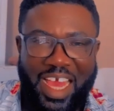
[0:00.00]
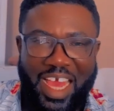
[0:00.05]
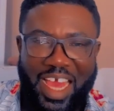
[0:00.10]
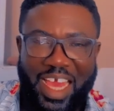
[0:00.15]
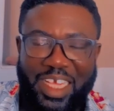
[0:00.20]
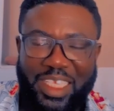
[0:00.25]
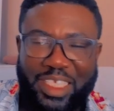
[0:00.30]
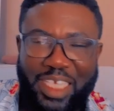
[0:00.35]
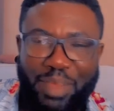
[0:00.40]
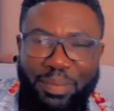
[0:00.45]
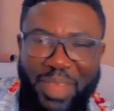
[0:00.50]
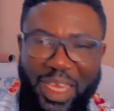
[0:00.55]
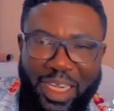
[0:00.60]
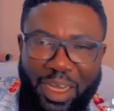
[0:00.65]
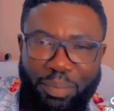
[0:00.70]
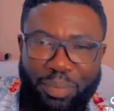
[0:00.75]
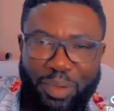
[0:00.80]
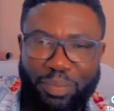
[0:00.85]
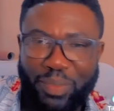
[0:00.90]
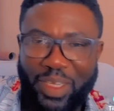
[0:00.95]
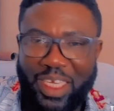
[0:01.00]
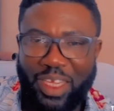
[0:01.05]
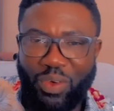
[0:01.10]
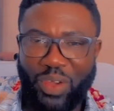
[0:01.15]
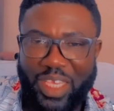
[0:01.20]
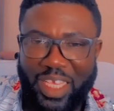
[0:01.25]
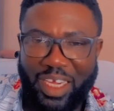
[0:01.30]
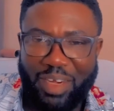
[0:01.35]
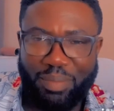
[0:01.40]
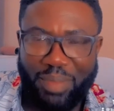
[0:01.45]
And check the other money
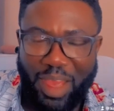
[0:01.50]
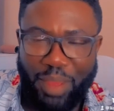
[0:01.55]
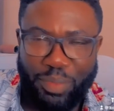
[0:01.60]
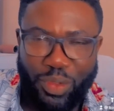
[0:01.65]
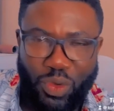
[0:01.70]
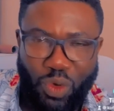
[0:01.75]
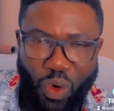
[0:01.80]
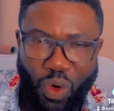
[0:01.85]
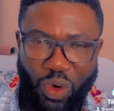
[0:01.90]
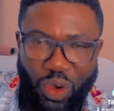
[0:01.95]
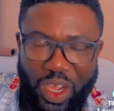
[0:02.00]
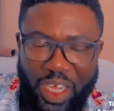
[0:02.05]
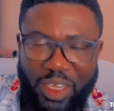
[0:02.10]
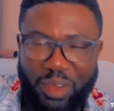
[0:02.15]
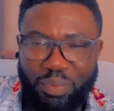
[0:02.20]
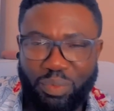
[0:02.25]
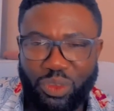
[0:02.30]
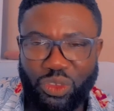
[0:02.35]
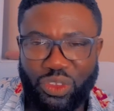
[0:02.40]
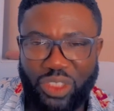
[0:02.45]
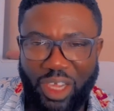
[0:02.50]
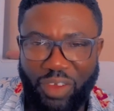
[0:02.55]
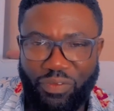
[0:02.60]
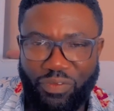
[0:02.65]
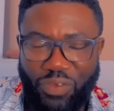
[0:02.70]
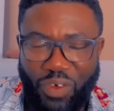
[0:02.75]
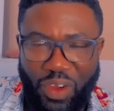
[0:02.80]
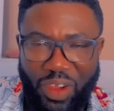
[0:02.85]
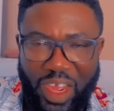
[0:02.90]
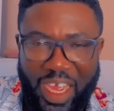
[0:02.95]
when you're in the baby call and the bush are
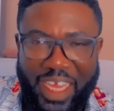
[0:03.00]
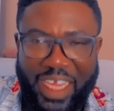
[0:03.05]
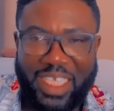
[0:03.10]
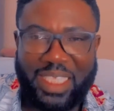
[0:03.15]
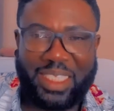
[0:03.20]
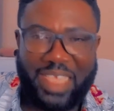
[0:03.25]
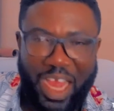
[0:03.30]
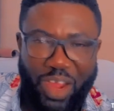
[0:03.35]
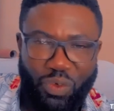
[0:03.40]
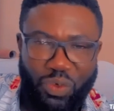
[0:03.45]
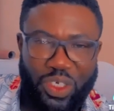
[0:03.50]
for and the sack